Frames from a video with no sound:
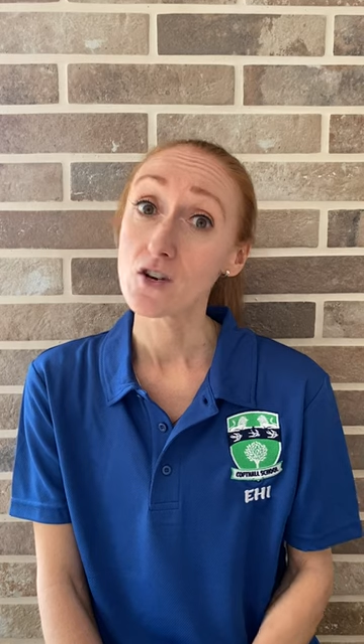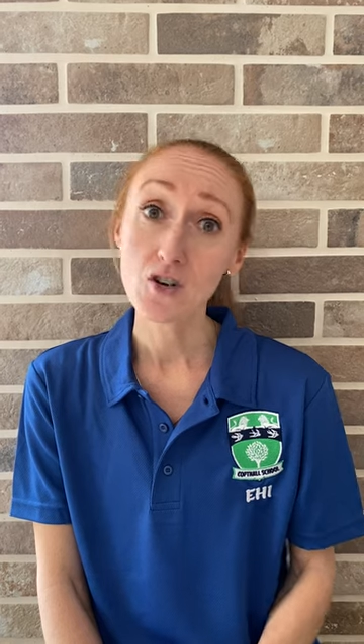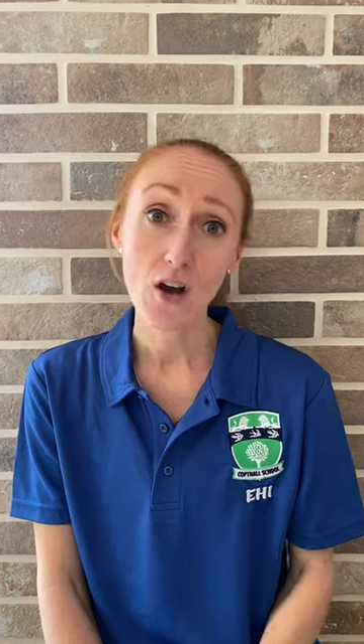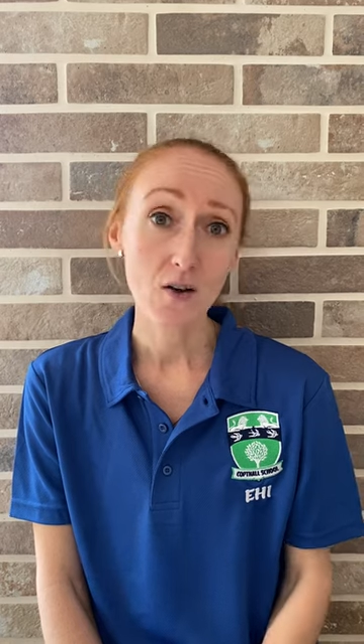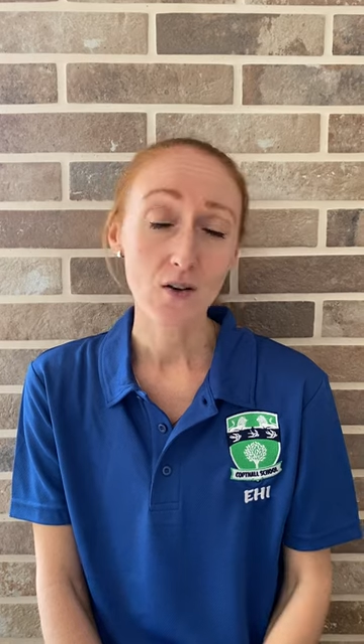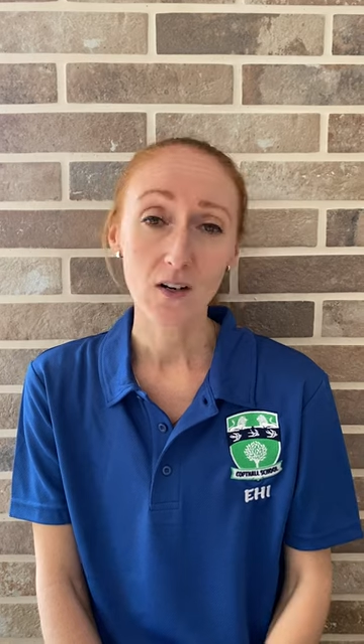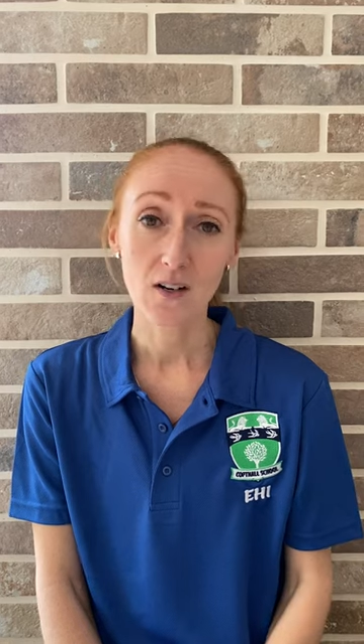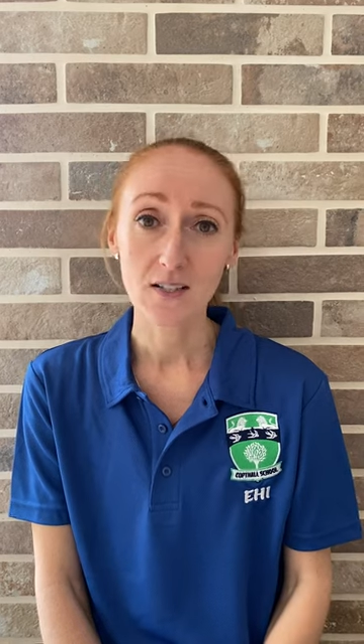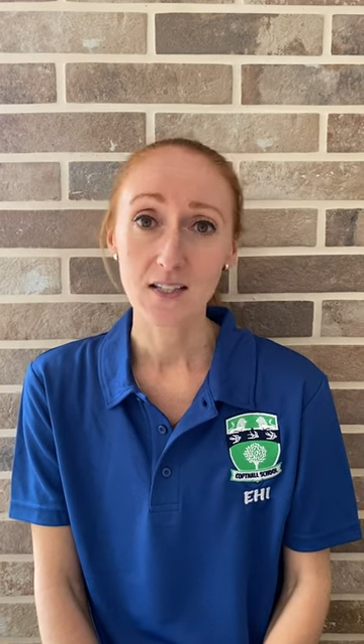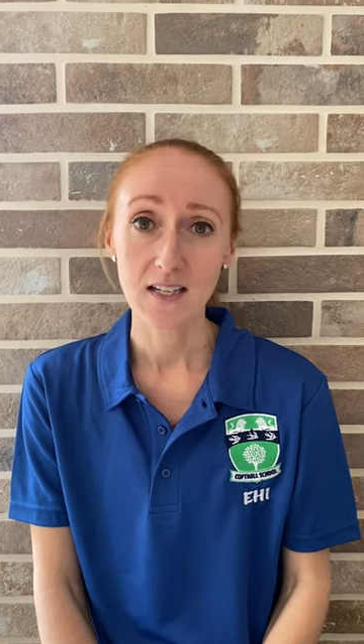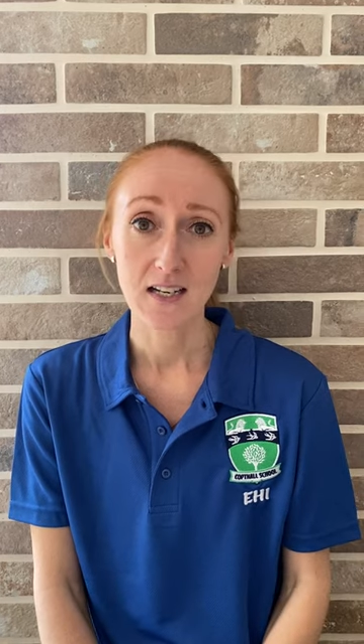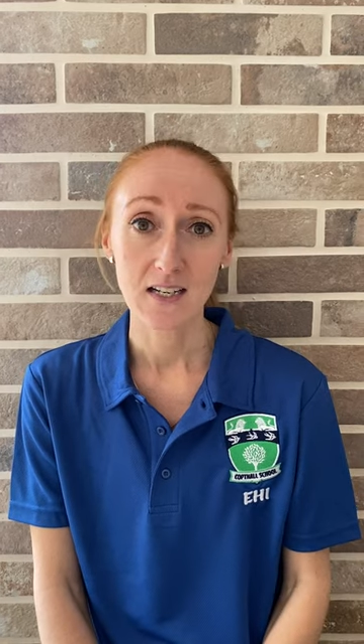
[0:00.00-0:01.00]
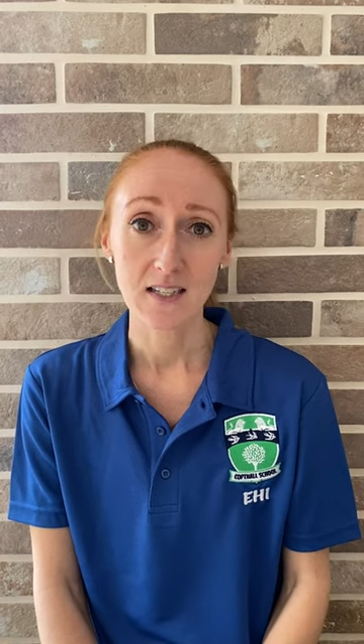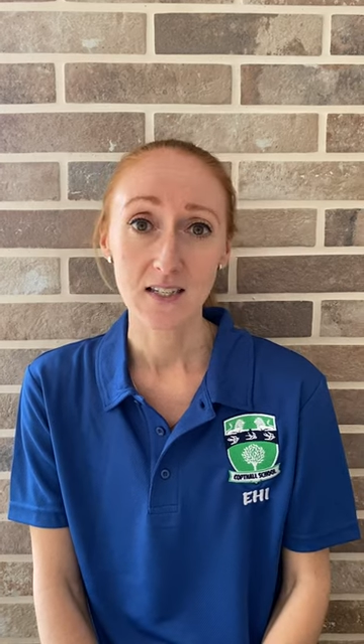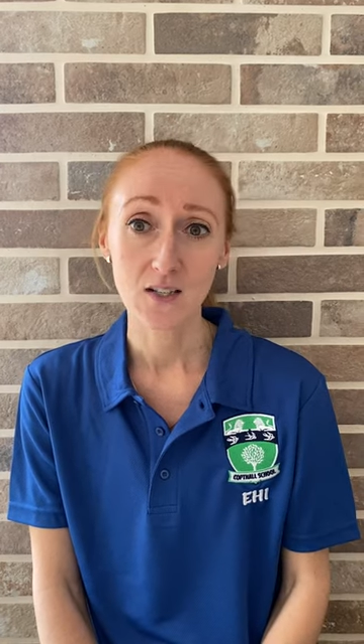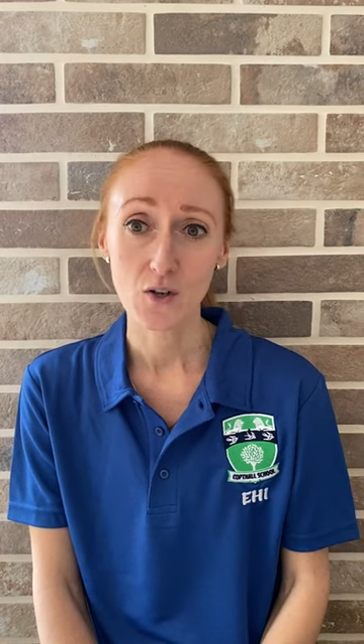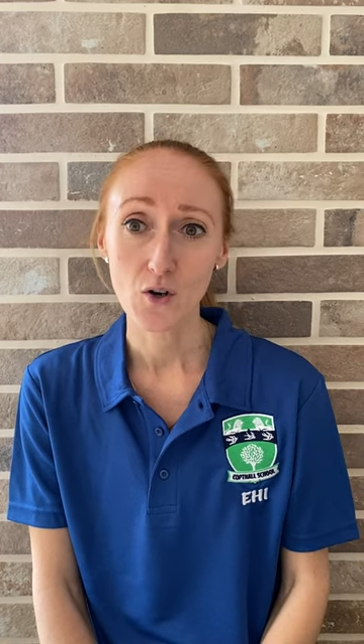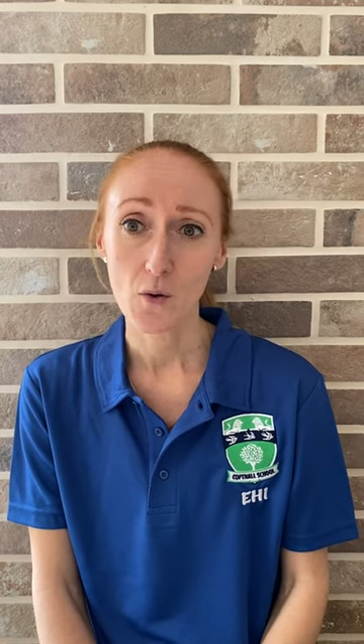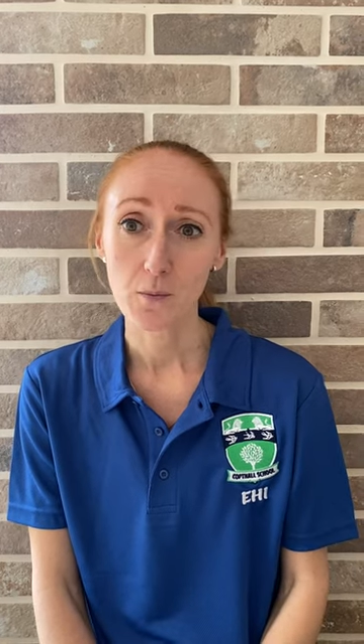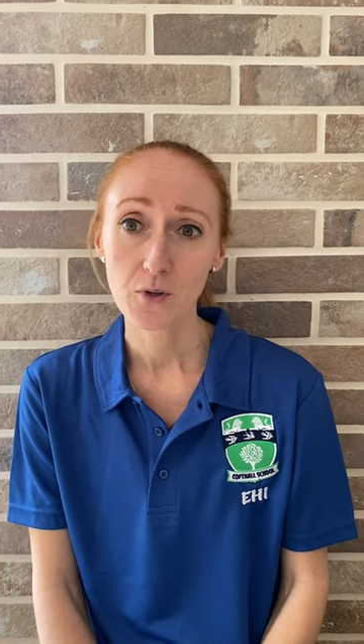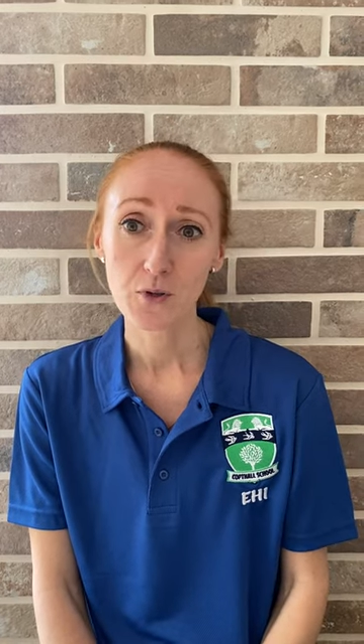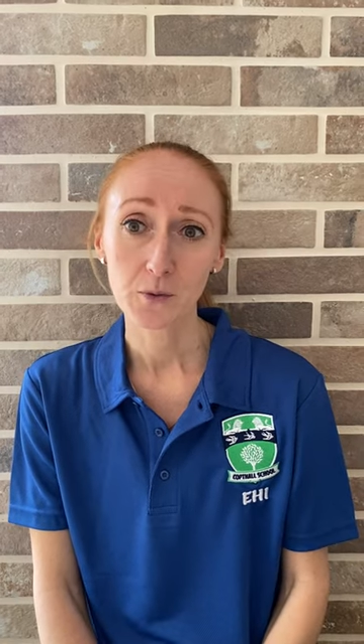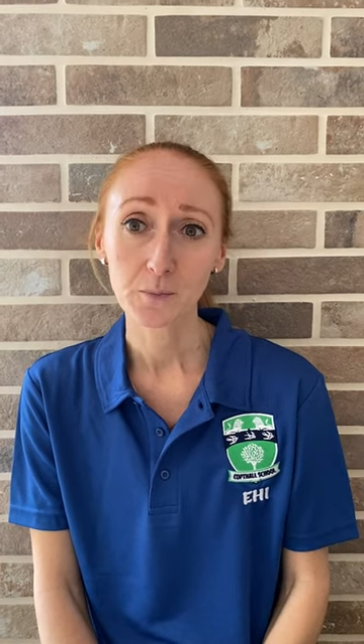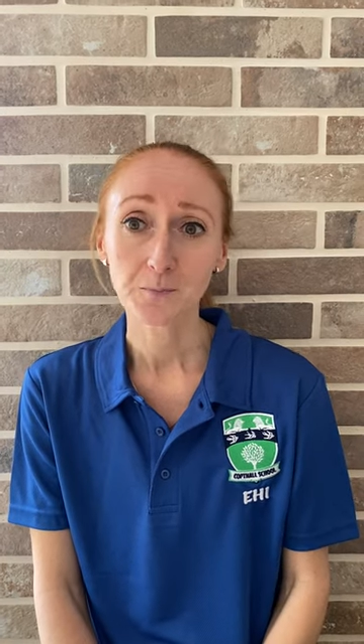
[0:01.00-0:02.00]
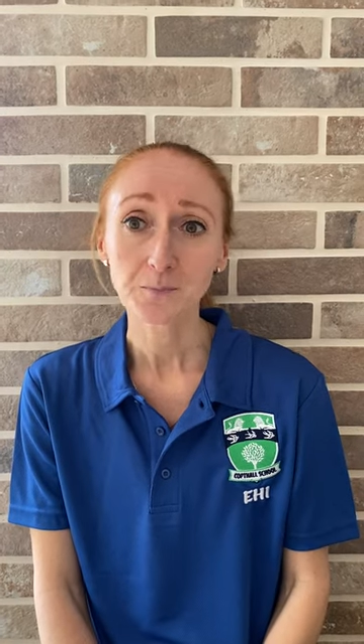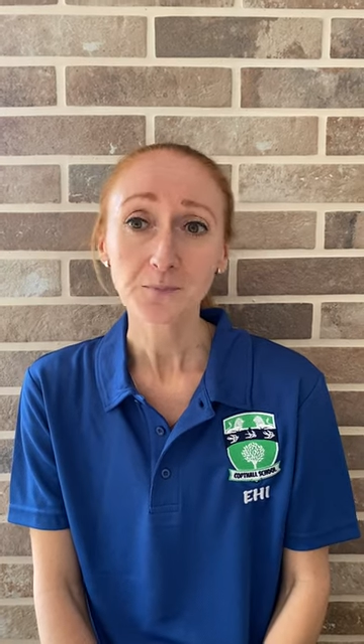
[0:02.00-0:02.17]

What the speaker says: are no glass ceilings at Copthall,